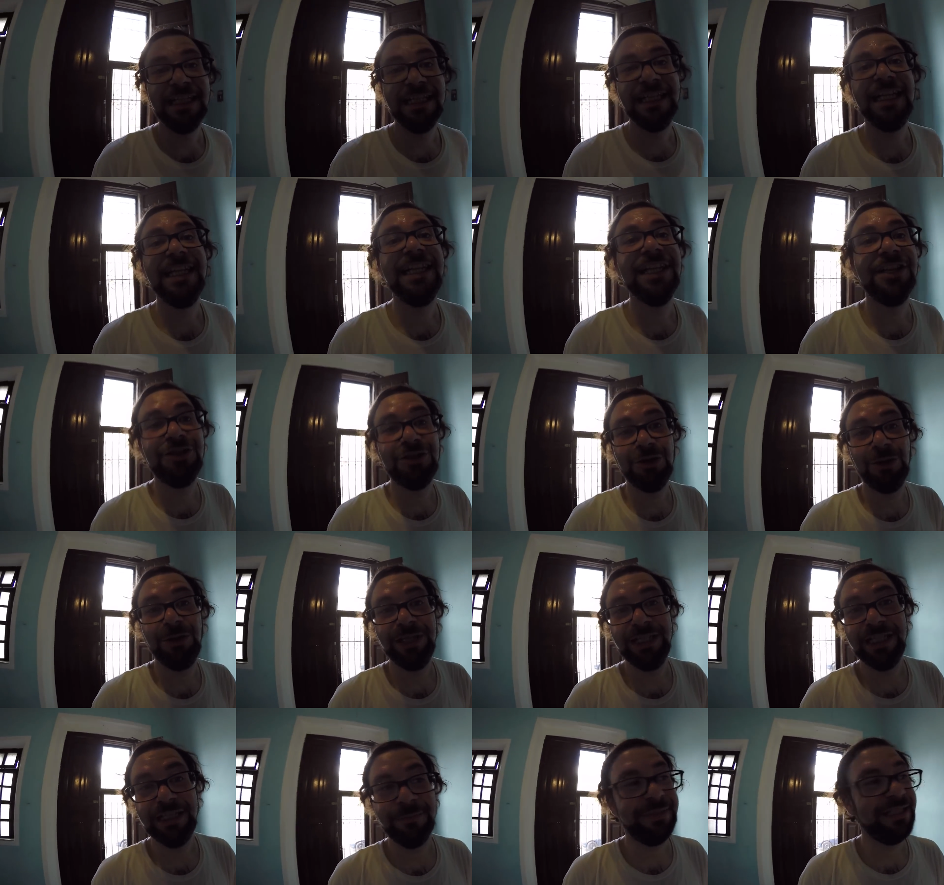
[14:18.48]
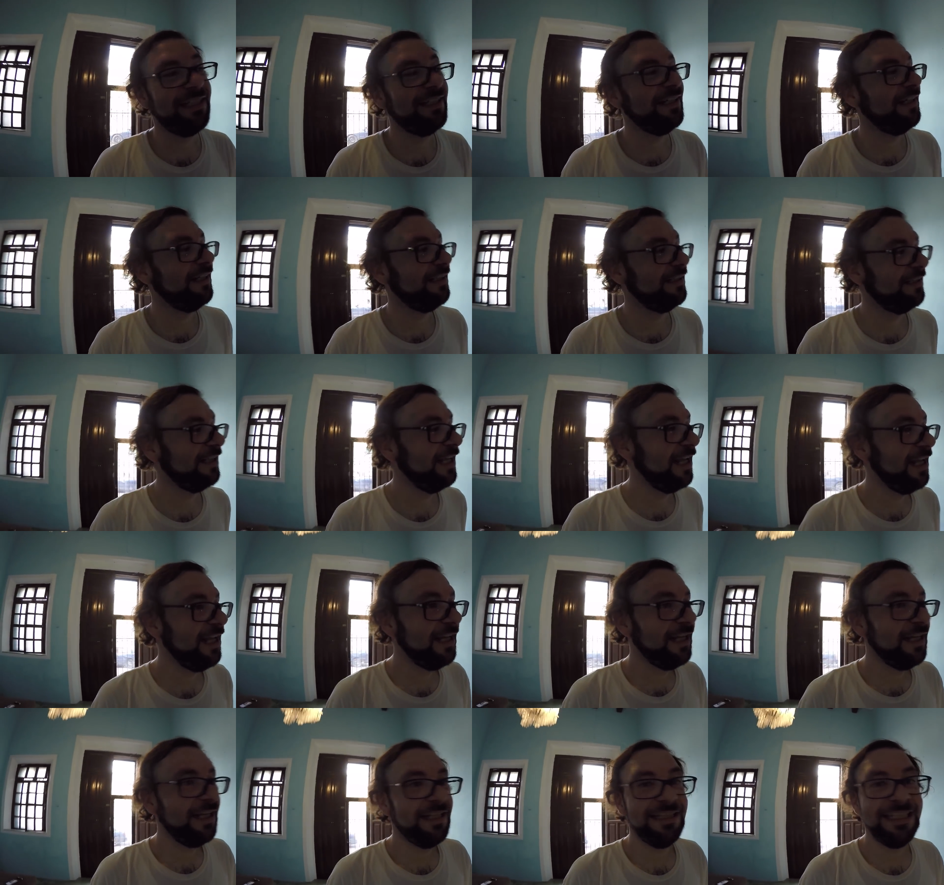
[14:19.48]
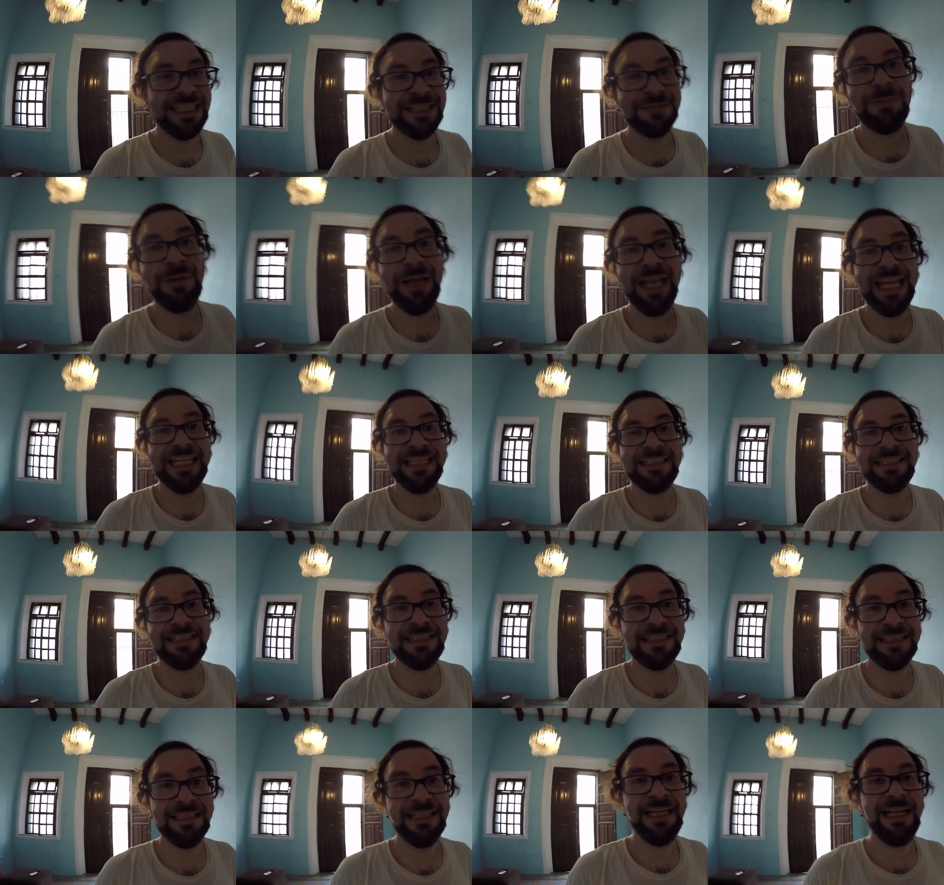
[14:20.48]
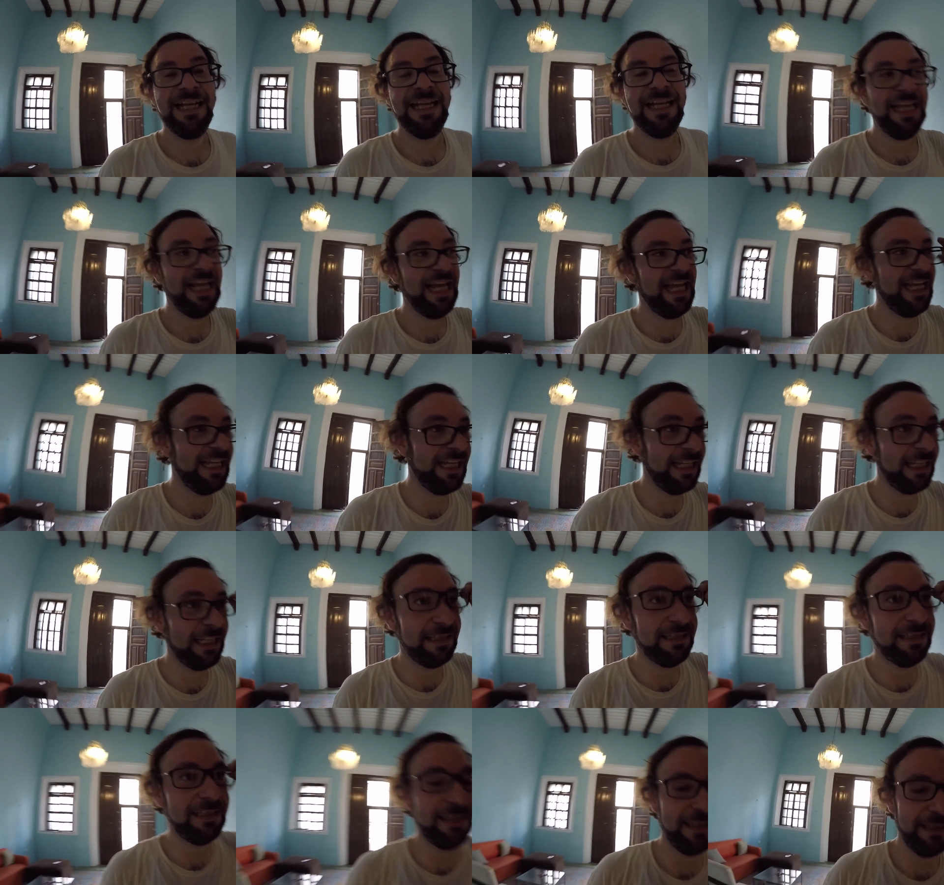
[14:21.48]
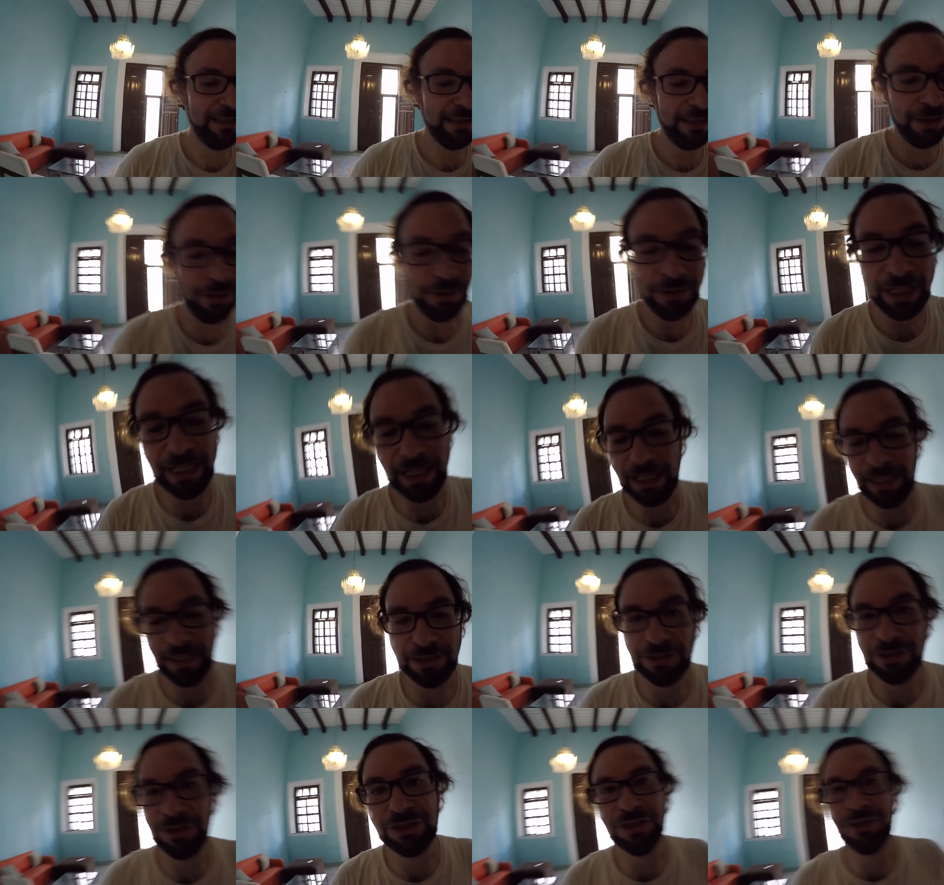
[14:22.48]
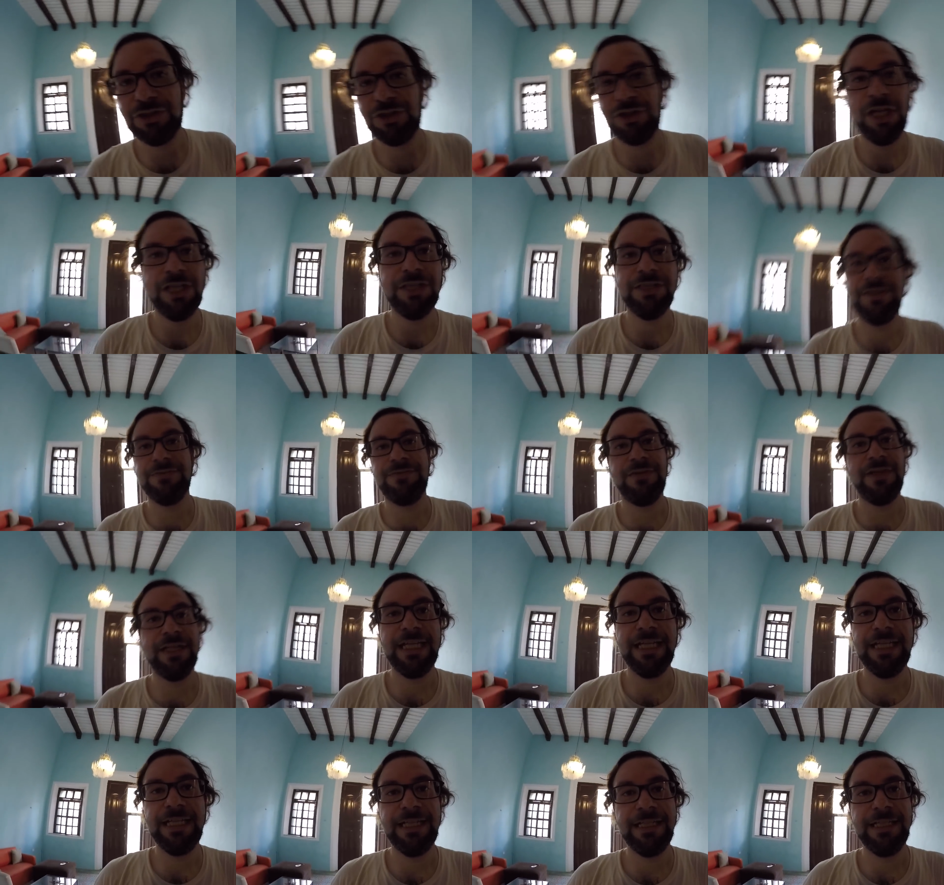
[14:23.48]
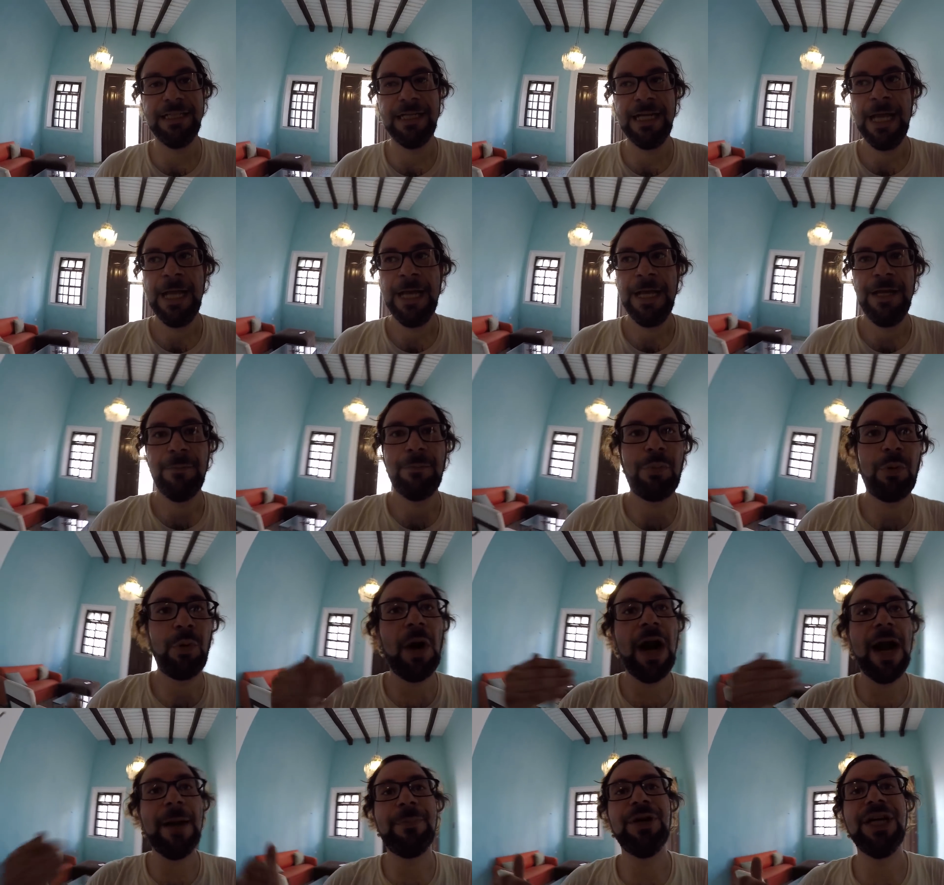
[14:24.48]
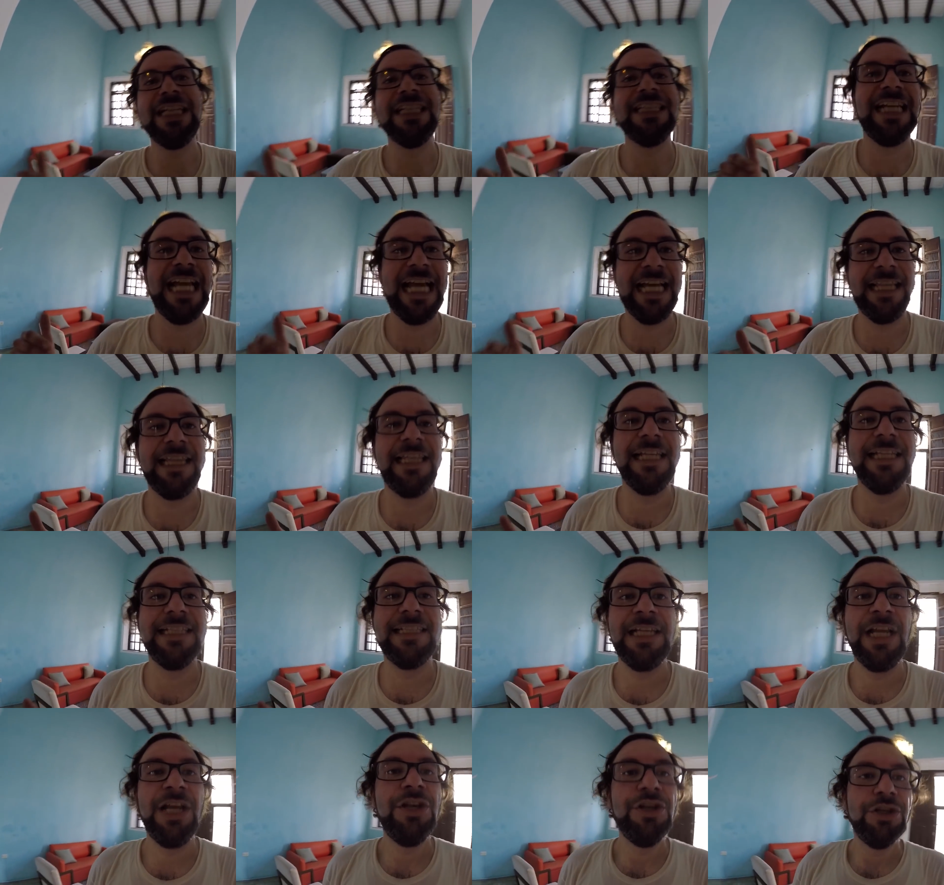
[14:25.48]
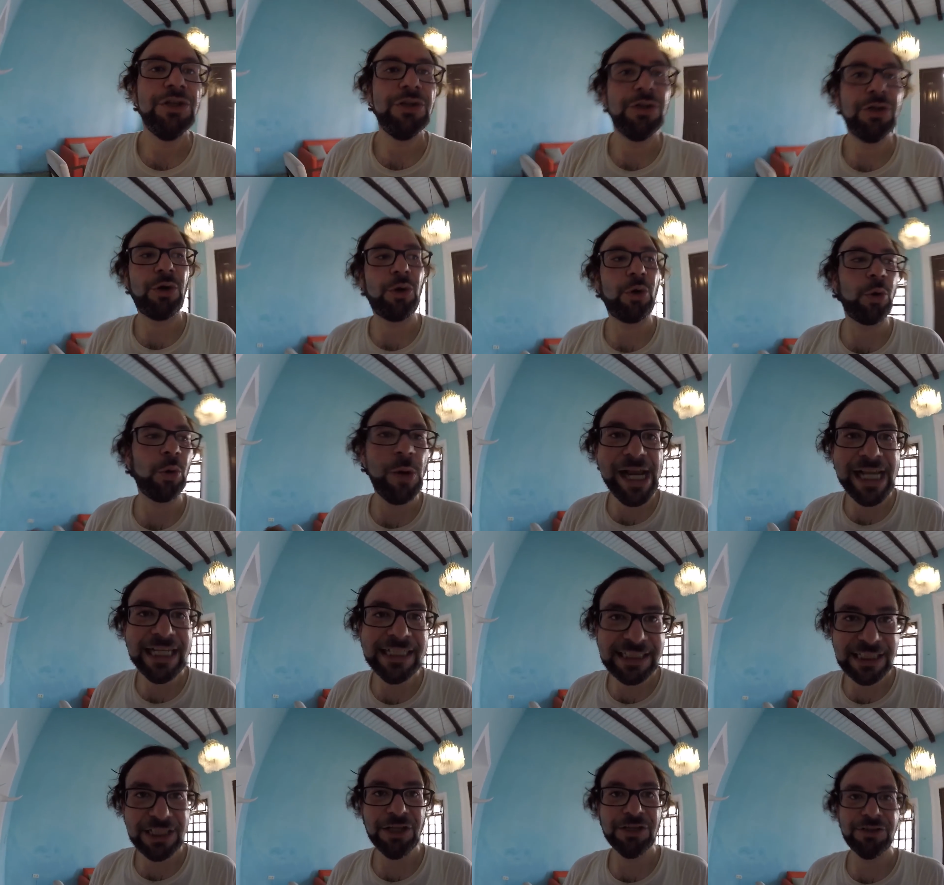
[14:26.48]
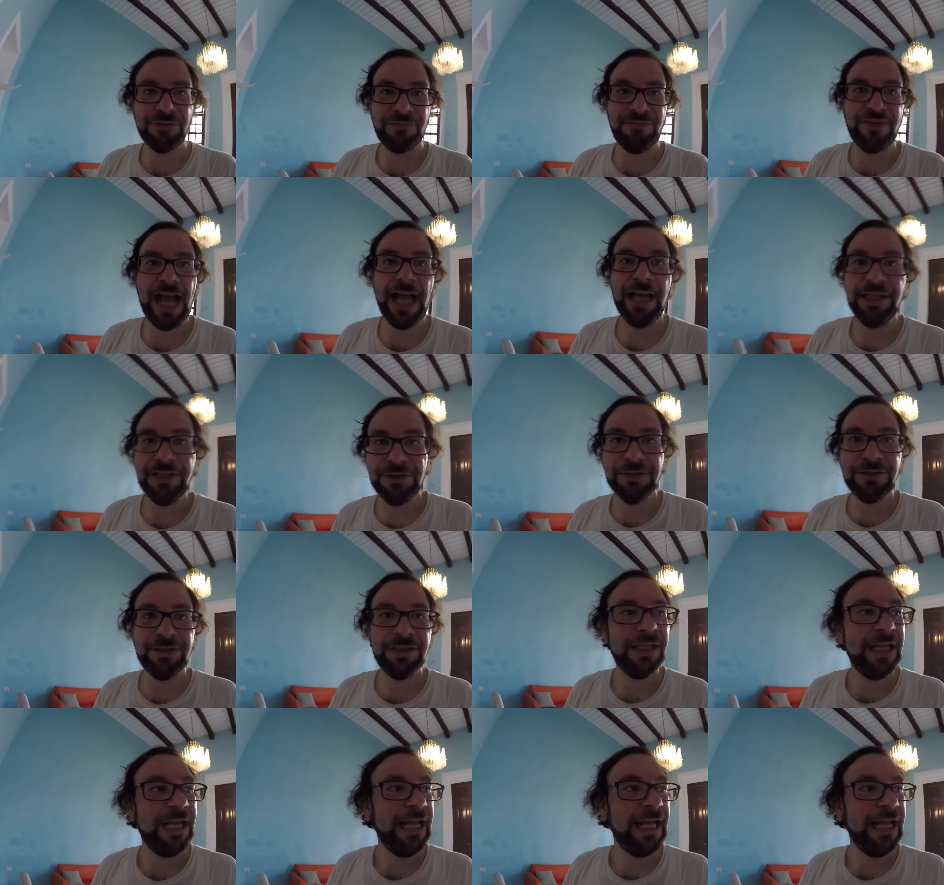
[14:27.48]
it and enjoying it, because this place is, you know, it, there's just tons of fucking properties like this, crazy undervalued.